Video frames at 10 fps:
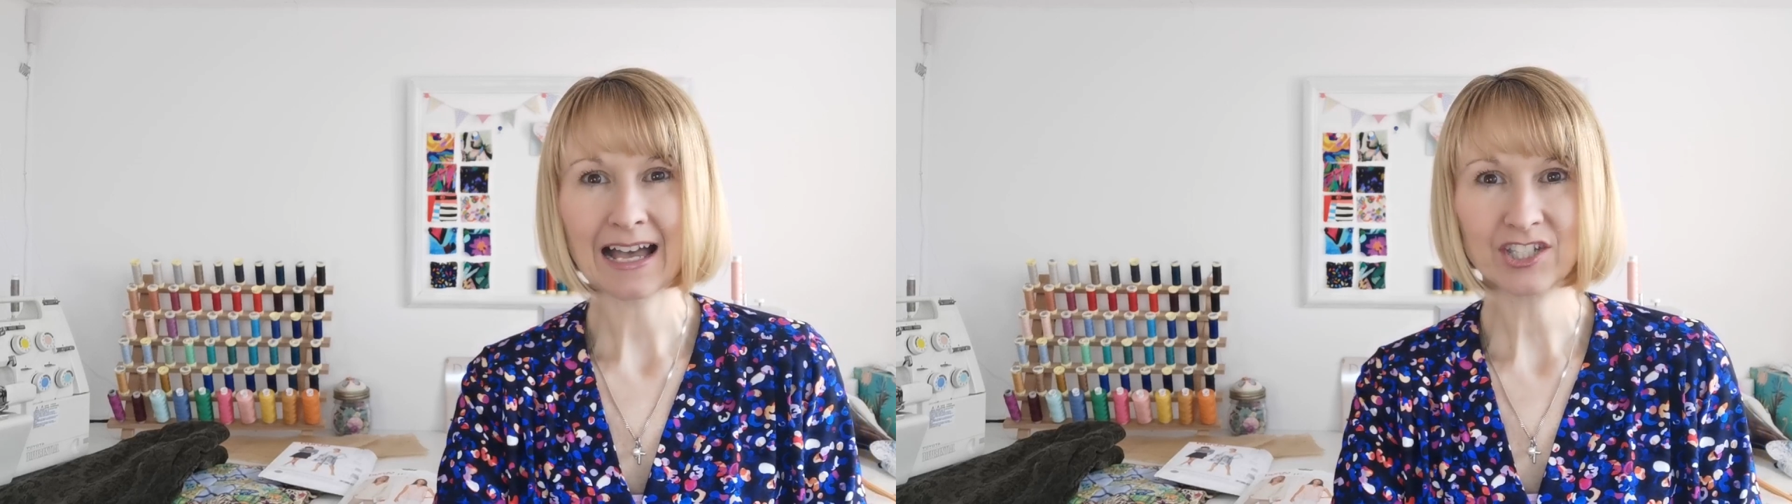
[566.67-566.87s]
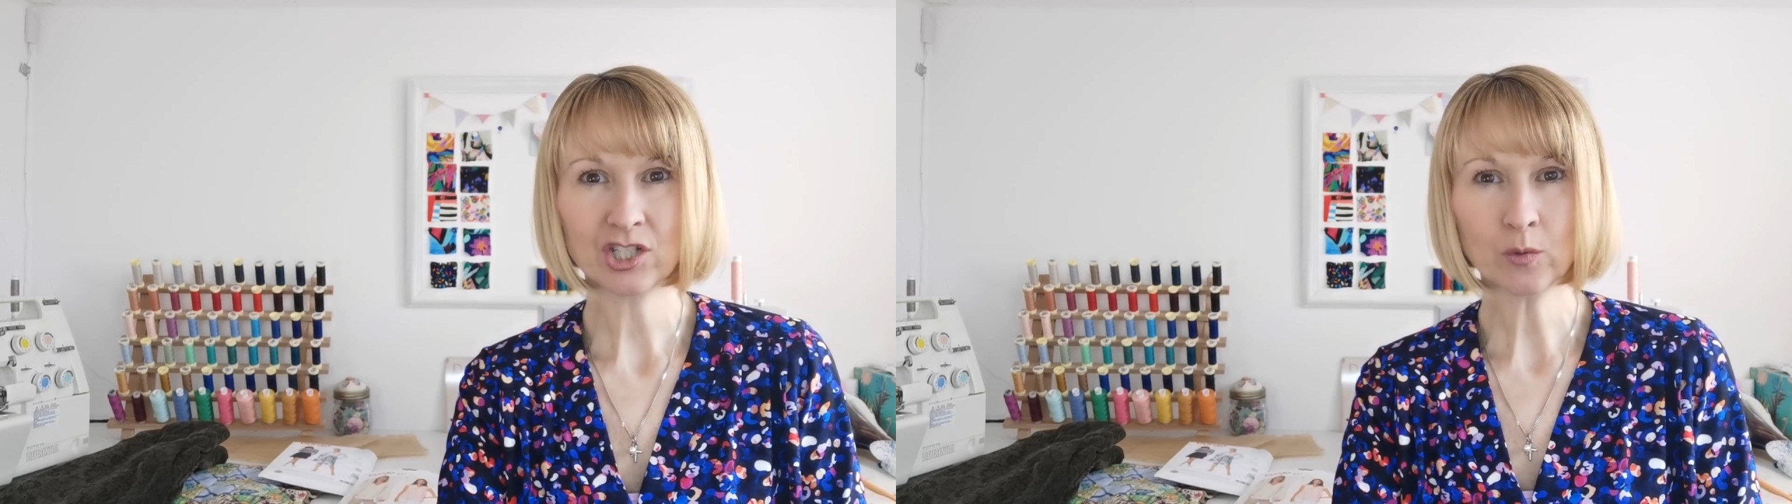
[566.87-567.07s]

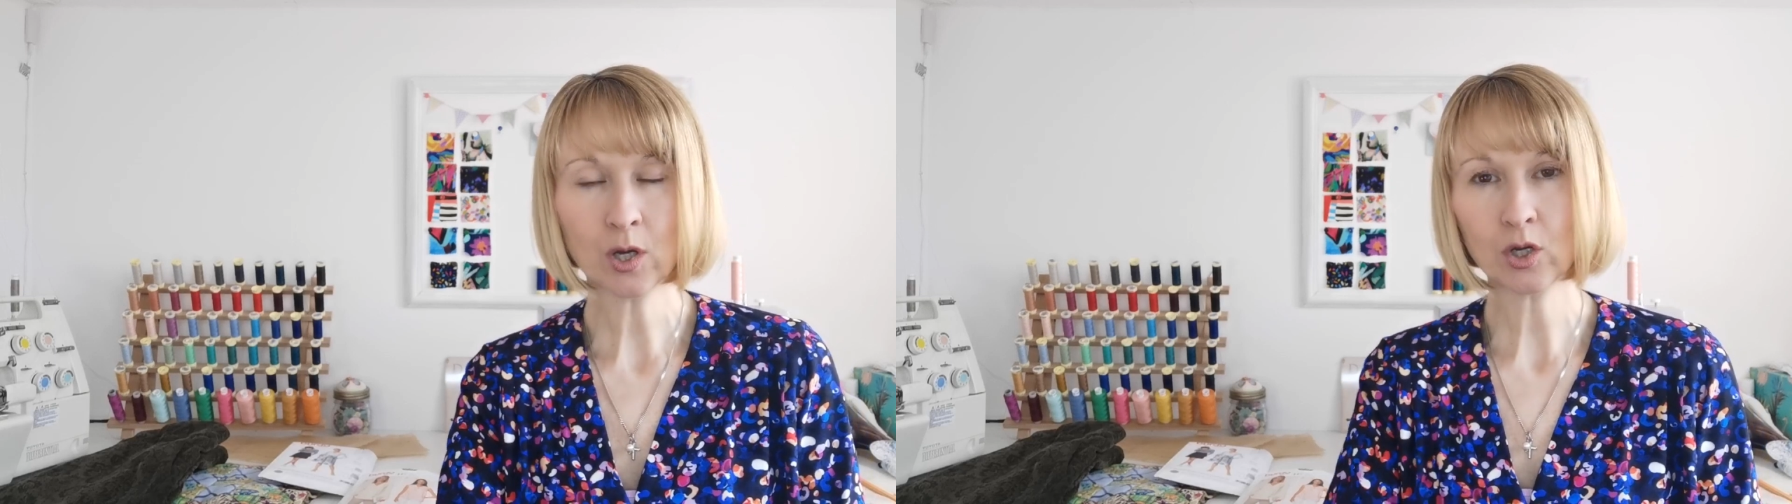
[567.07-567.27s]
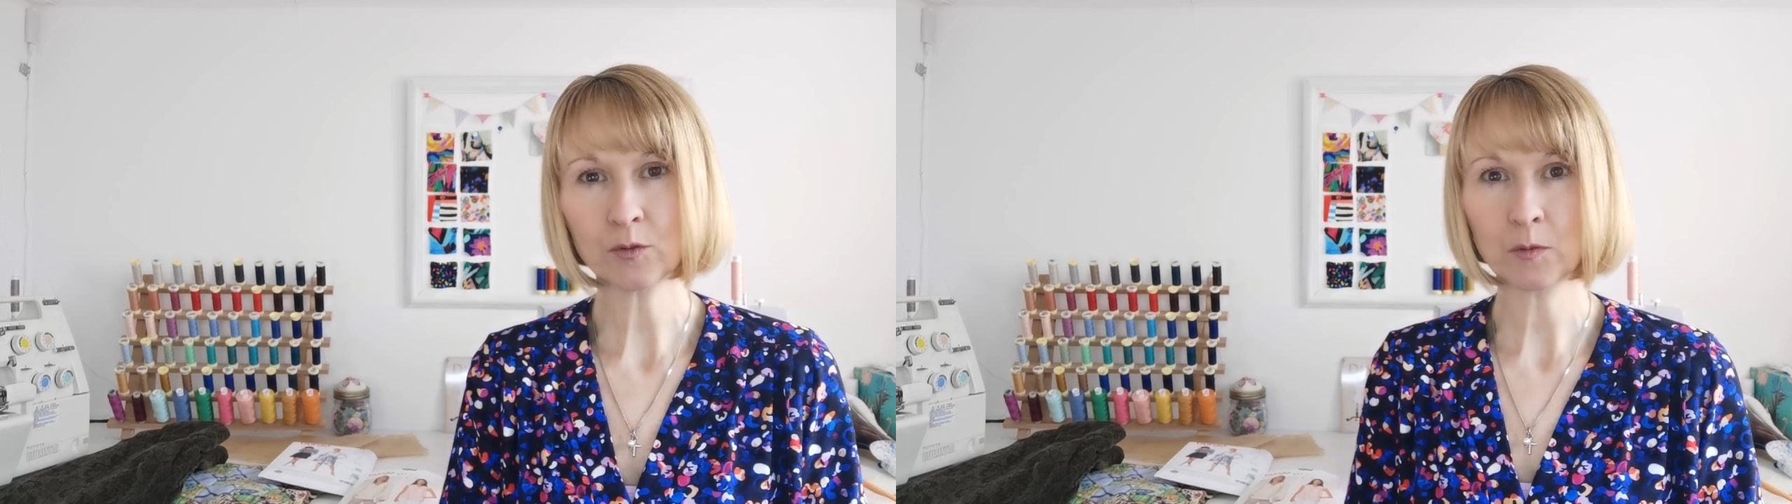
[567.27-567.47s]
I do
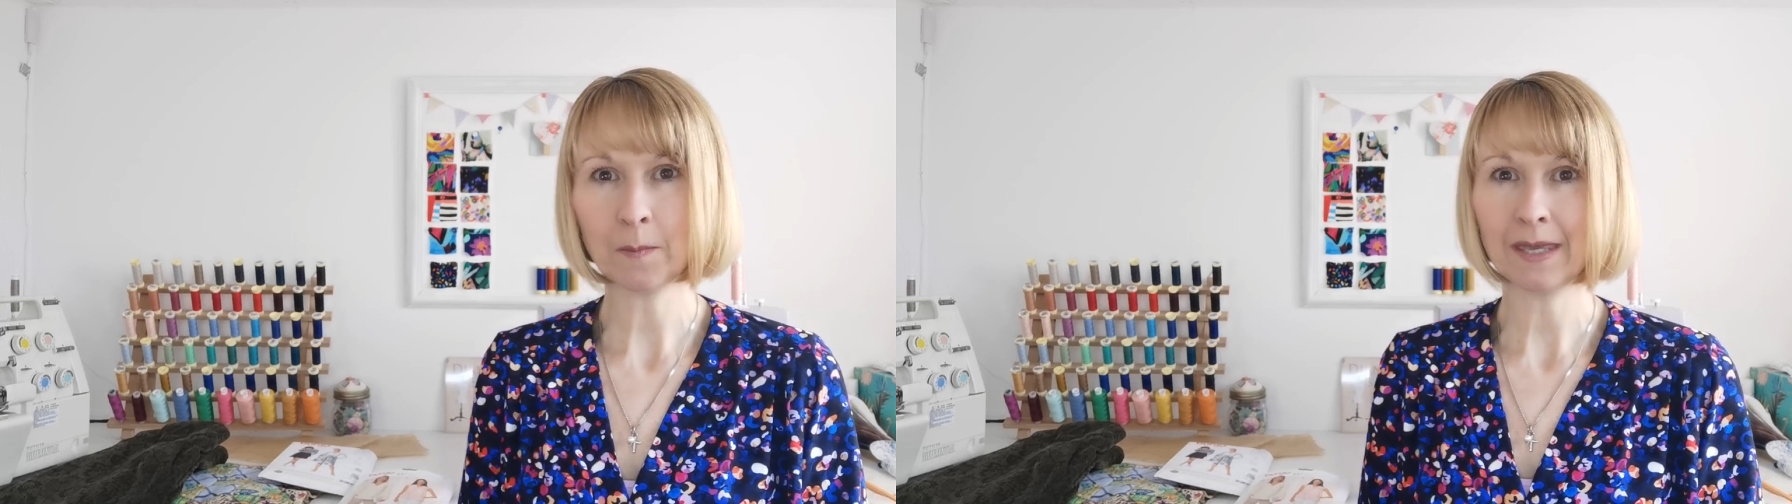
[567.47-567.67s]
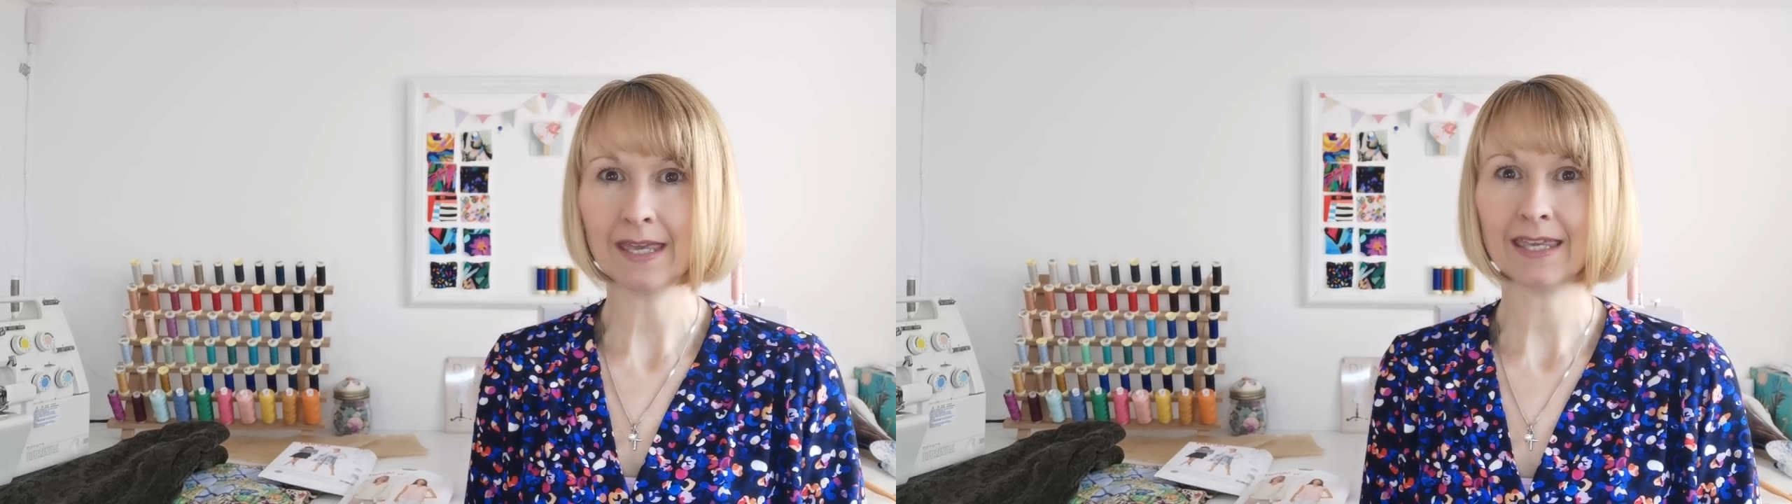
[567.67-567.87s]
hope to
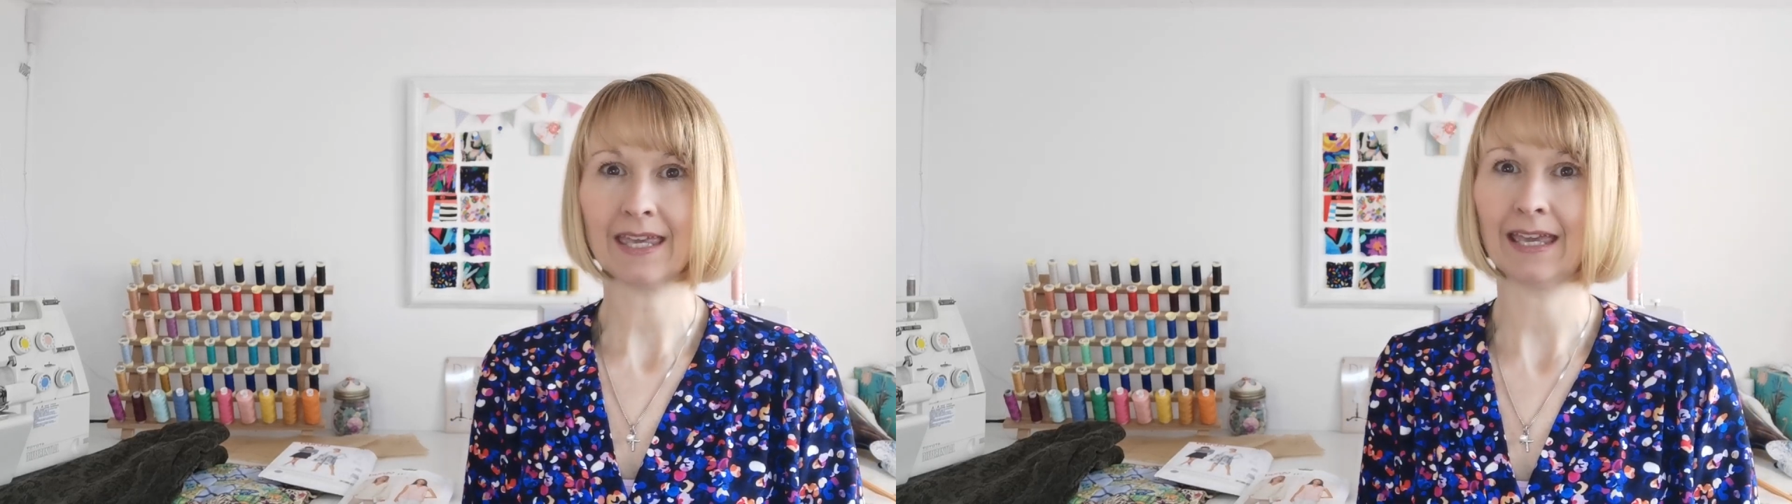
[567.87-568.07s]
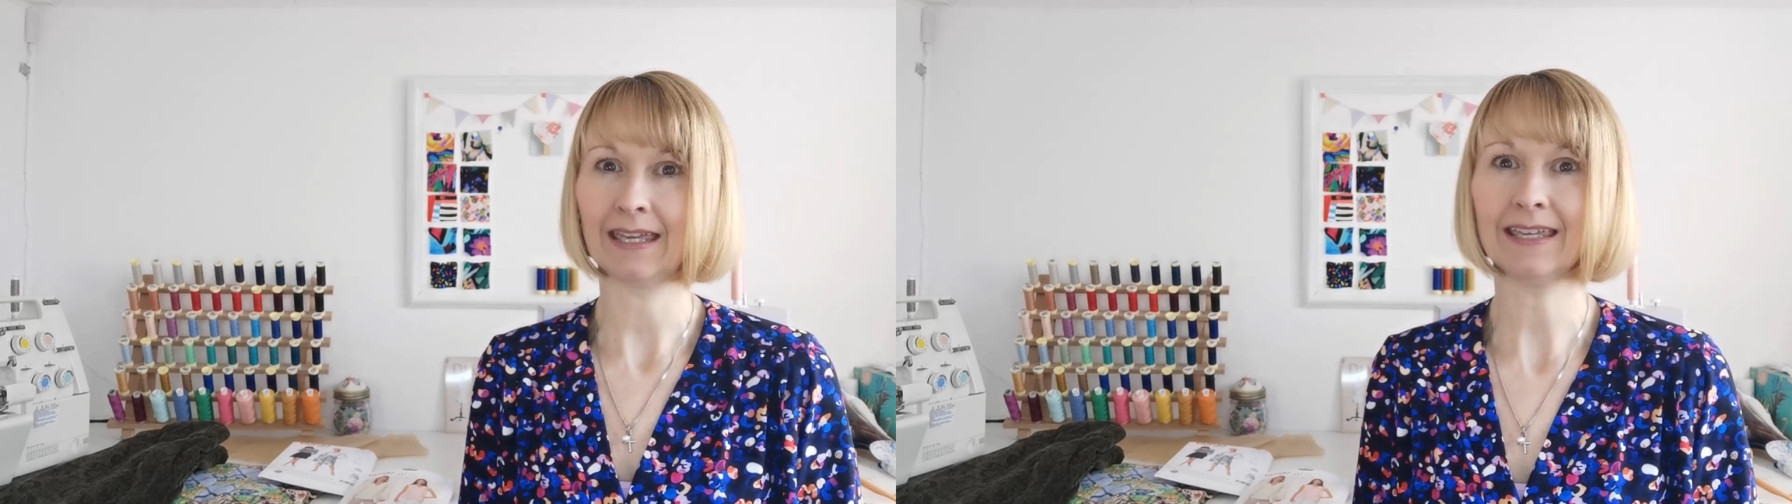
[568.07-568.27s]
be
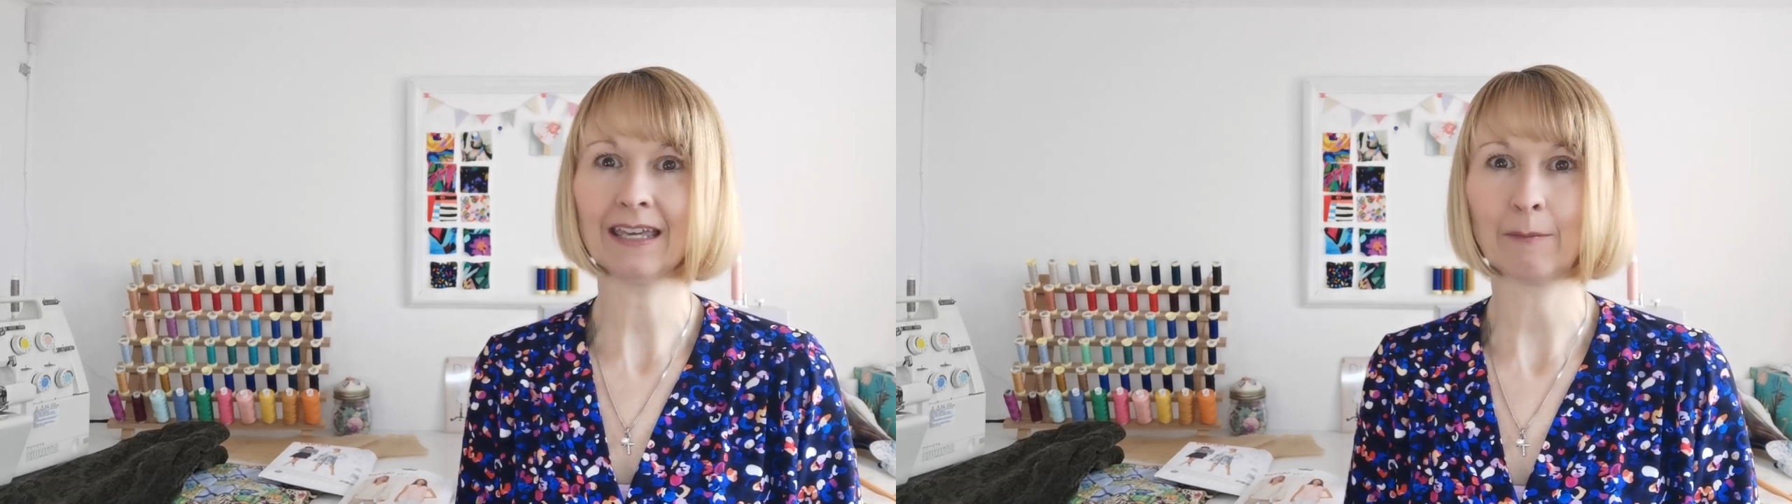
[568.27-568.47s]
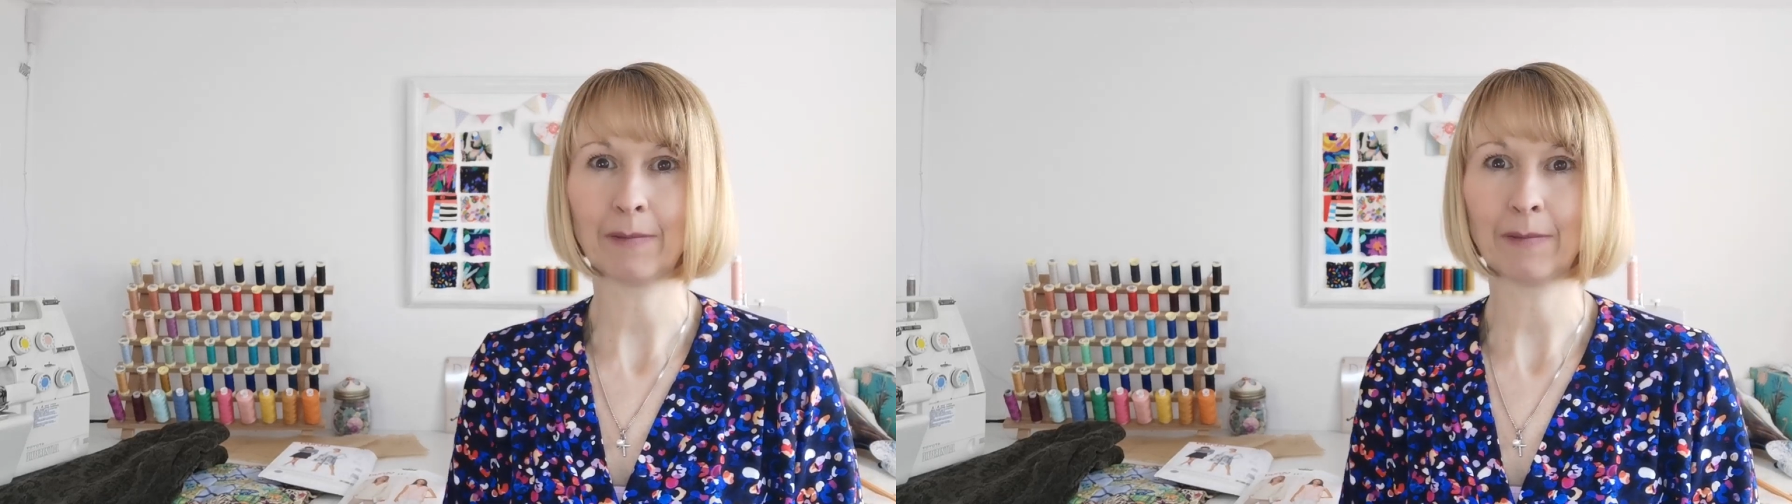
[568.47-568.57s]
making